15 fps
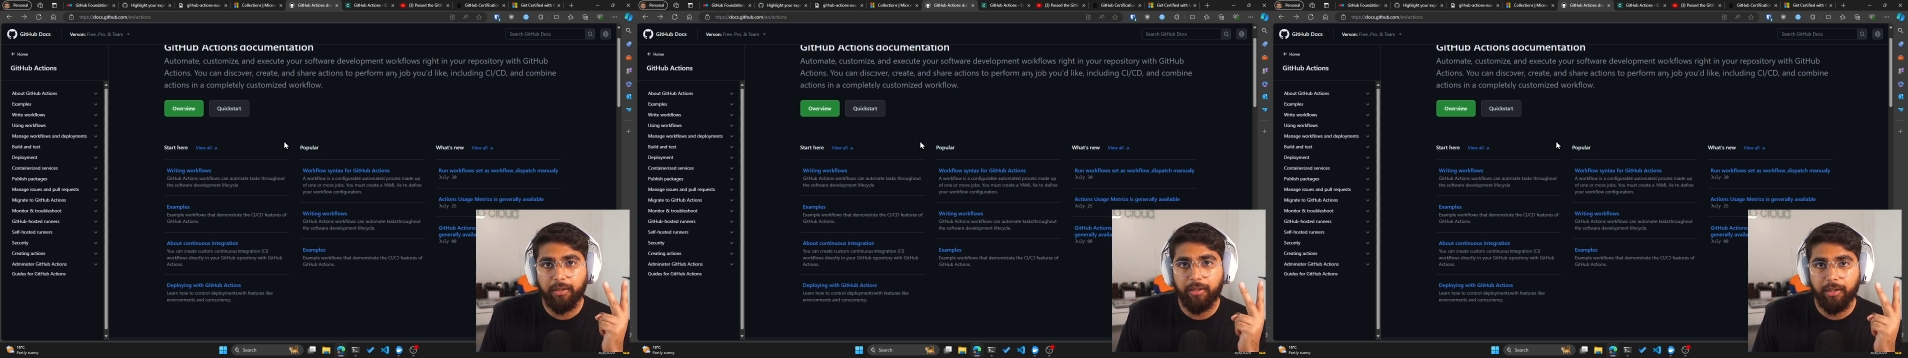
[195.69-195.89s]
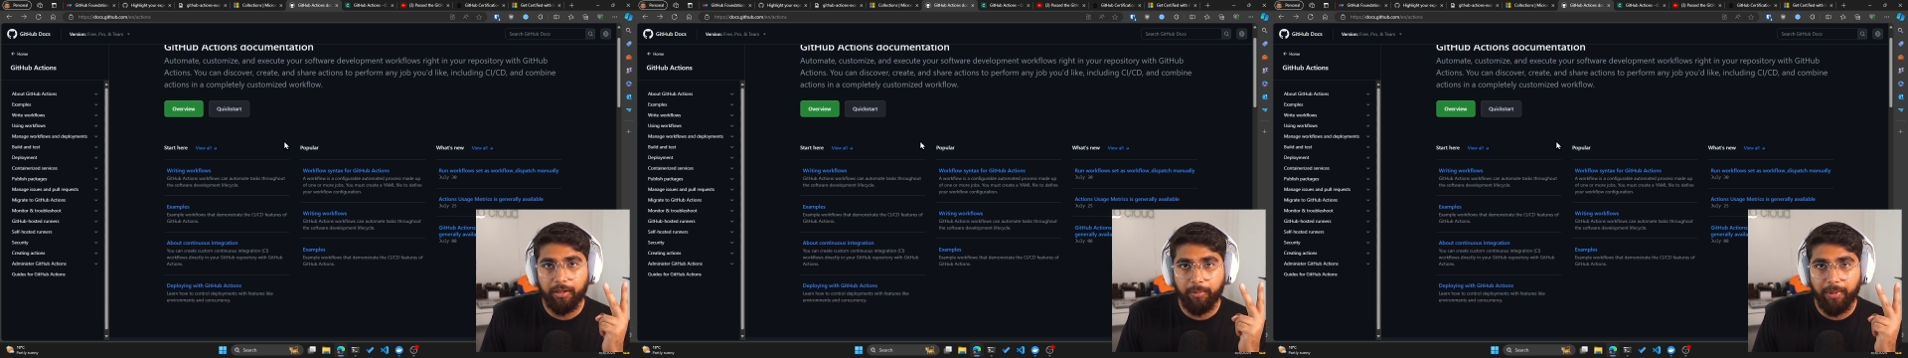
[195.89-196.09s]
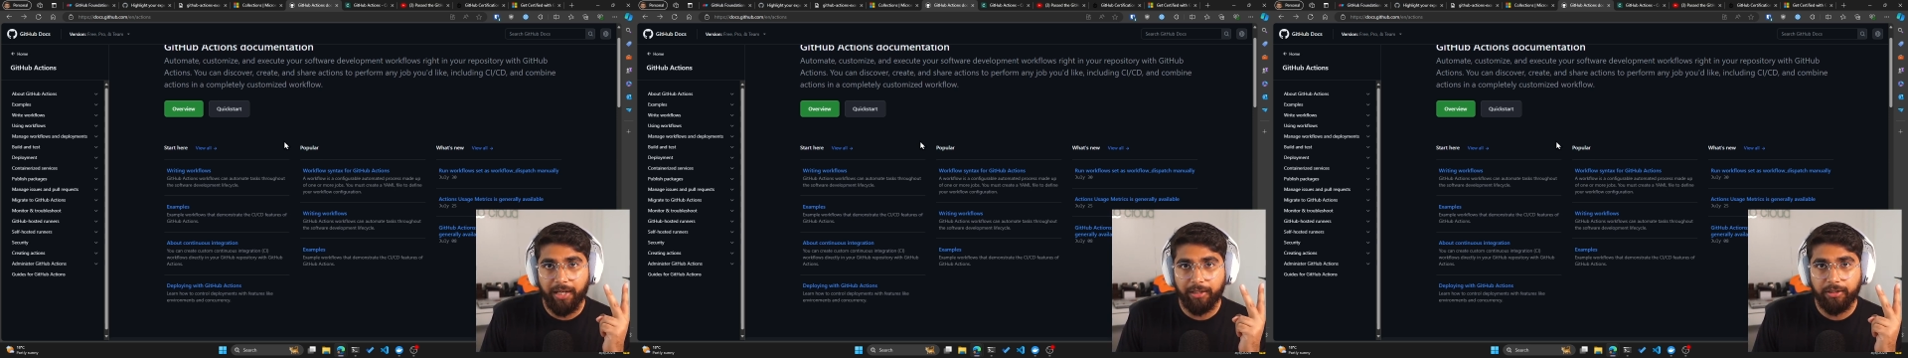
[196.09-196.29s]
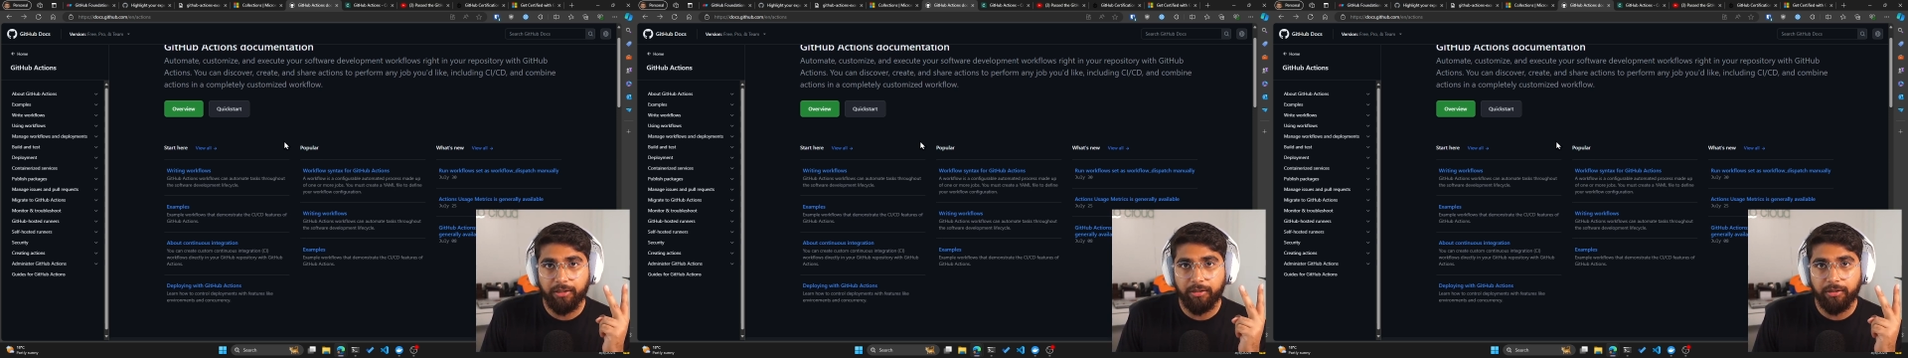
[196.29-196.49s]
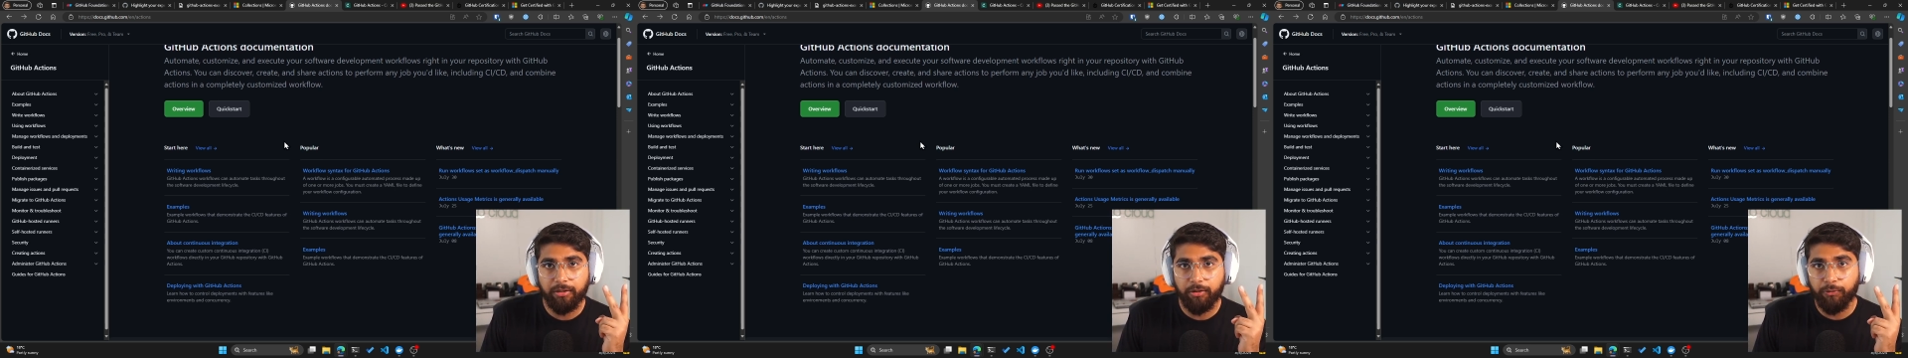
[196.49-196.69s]
GitHub
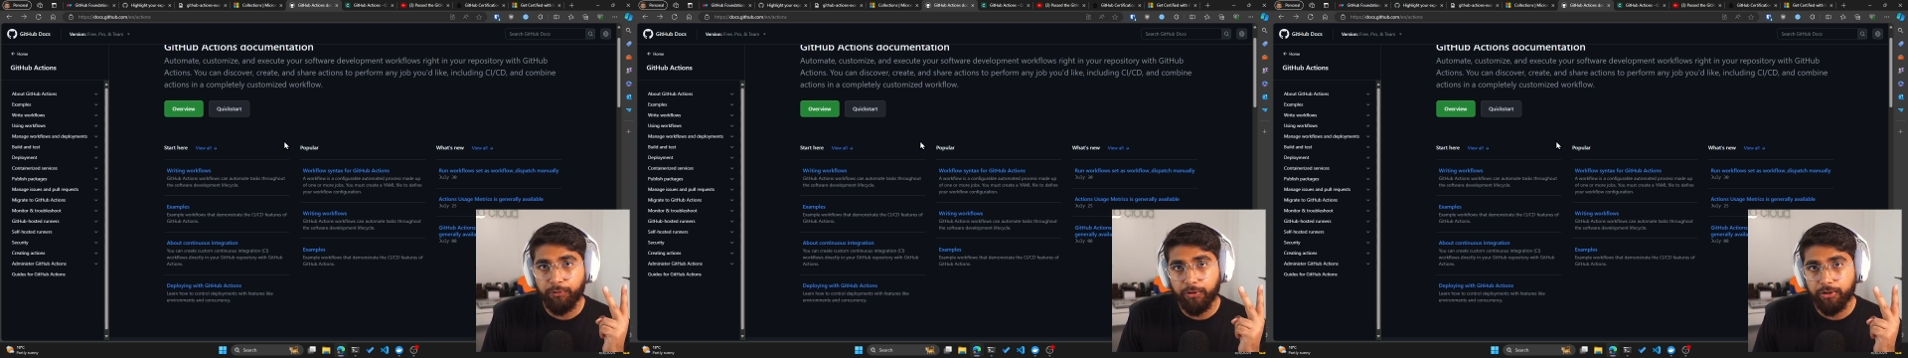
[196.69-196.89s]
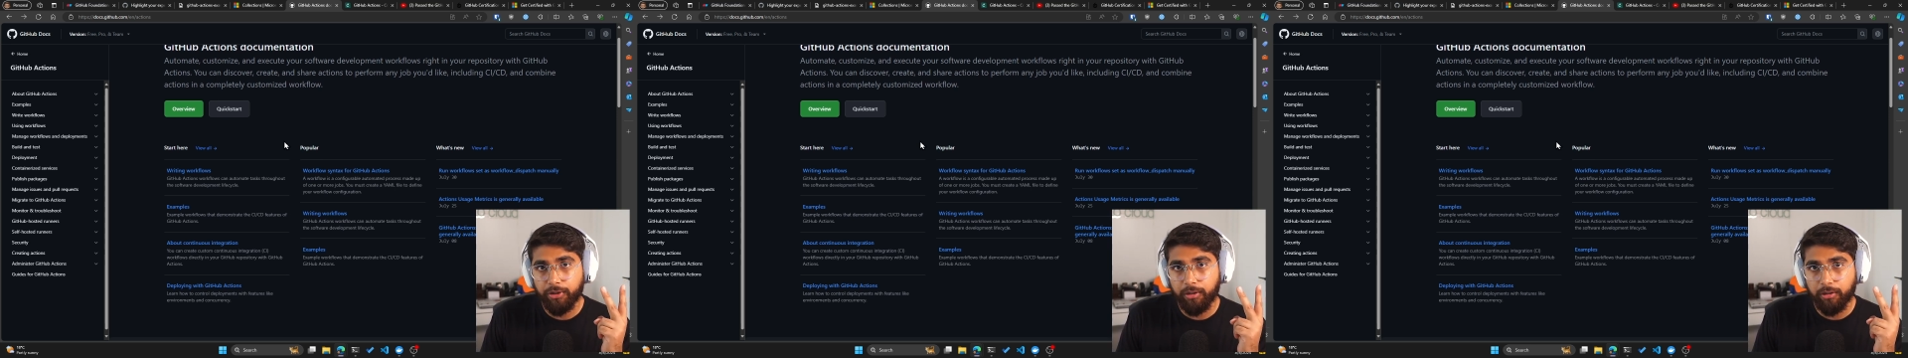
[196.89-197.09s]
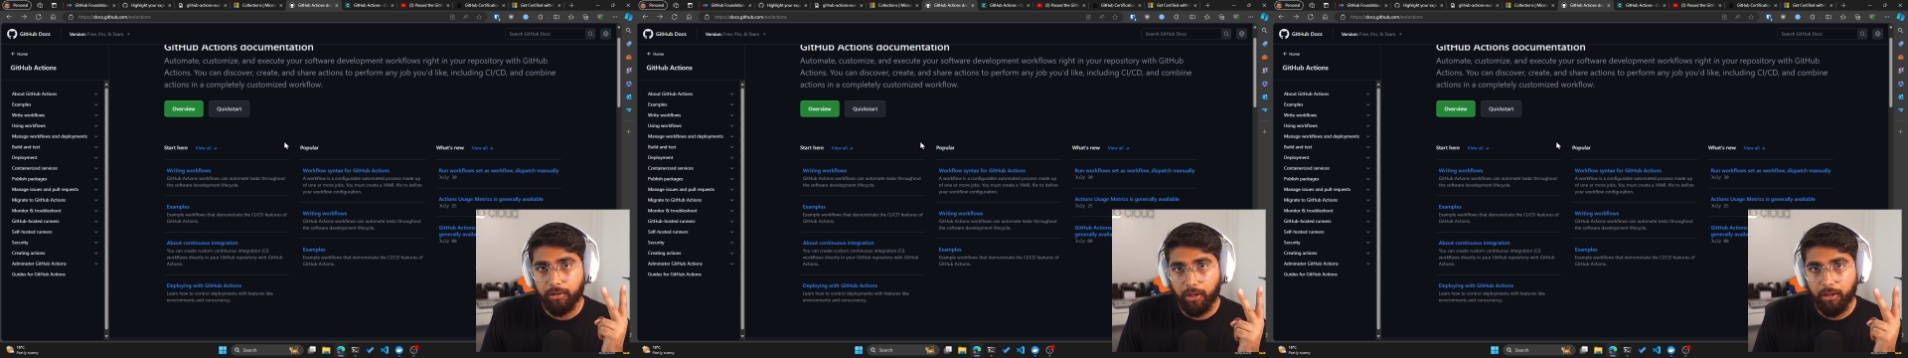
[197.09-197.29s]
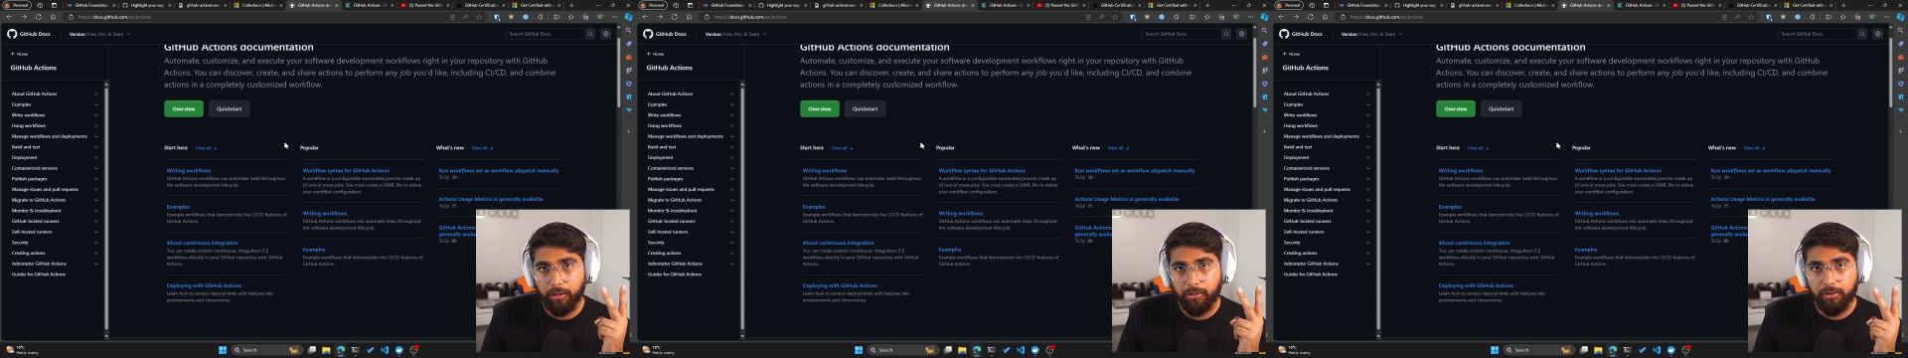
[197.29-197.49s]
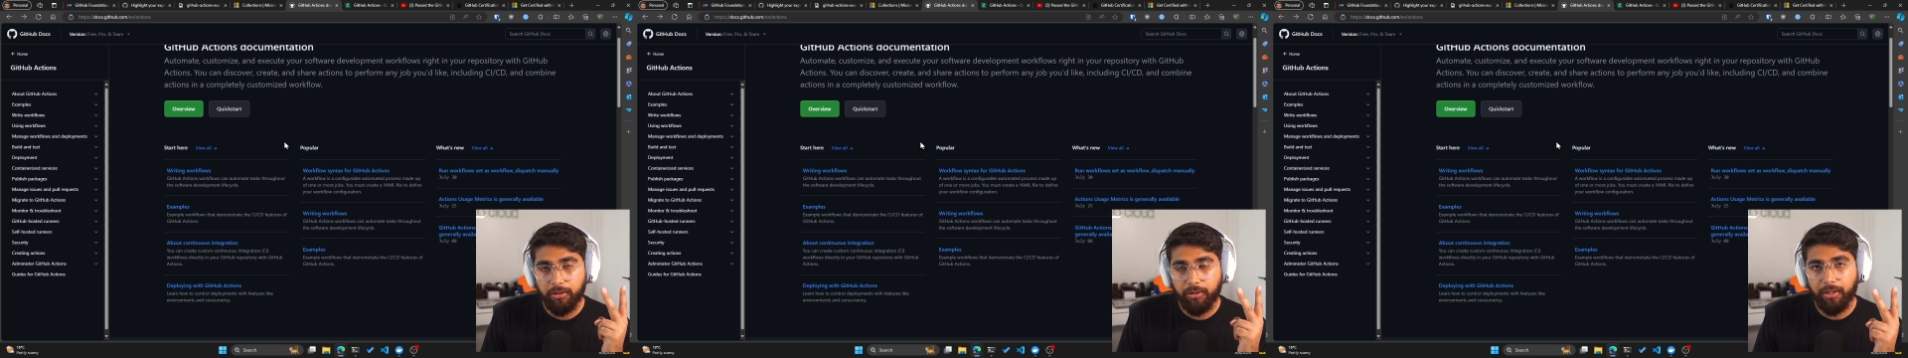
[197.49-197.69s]
Actions official
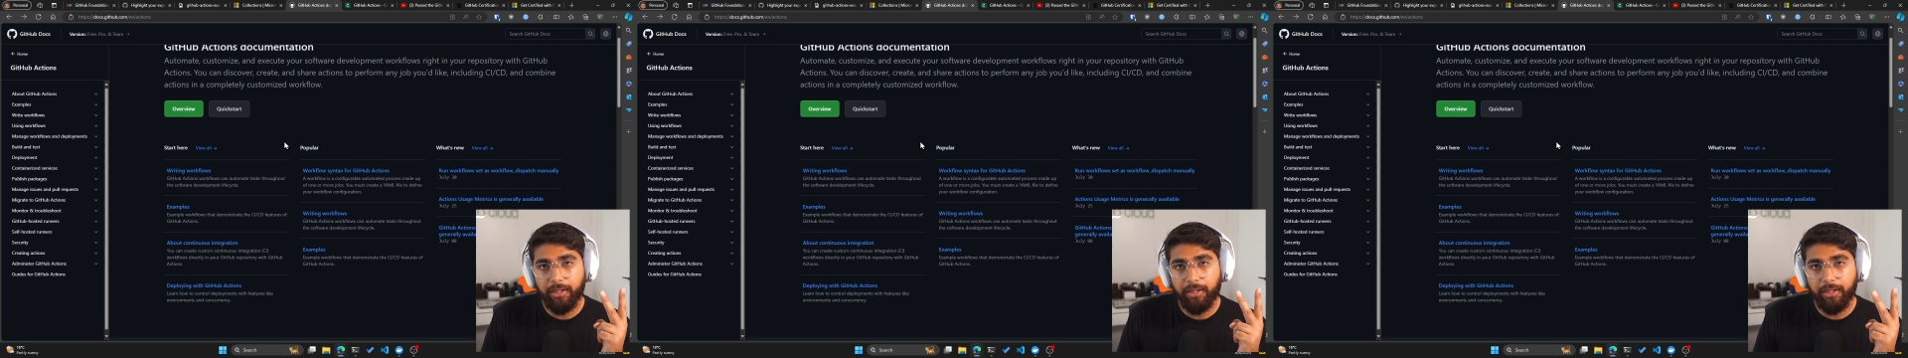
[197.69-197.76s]
docs.